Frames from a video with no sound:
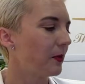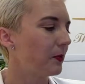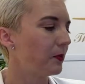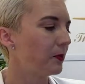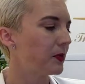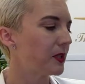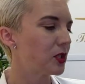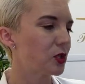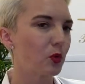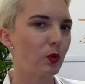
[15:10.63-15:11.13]

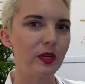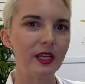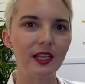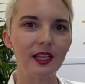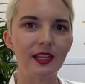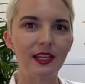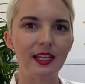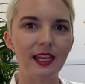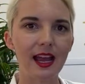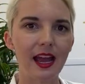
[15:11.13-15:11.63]
between
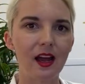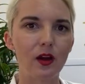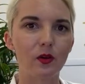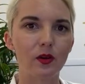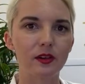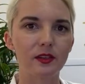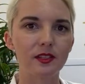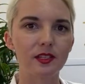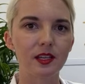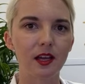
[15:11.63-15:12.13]
the
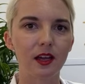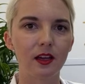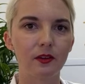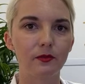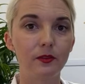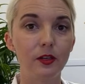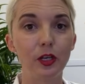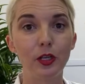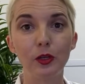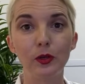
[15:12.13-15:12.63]
hours of
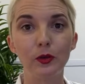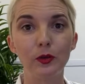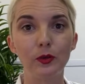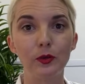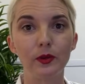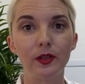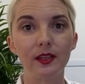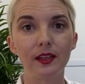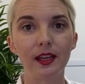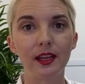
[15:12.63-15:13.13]

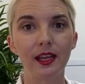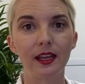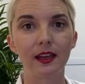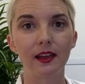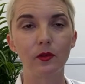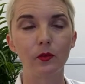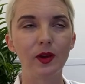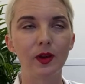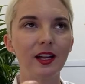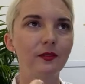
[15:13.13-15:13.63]
noon
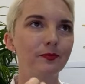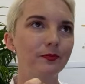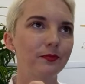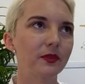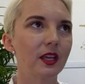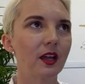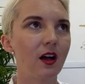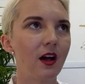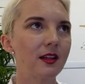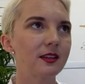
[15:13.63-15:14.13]
and, well,
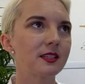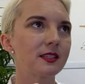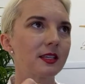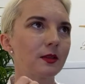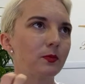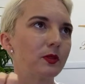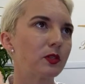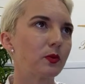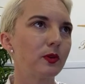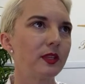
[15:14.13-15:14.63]
honestly,
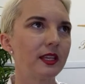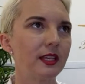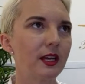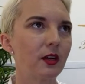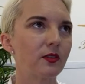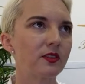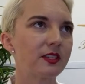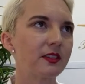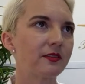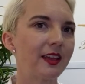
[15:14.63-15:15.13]
between the
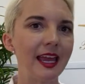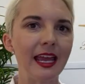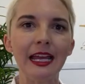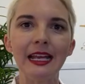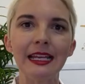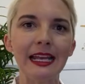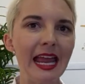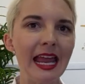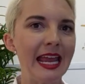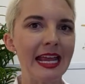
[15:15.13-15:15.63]
hours of 8
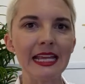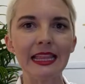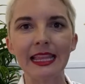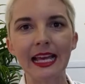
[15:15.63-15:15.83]
and 8.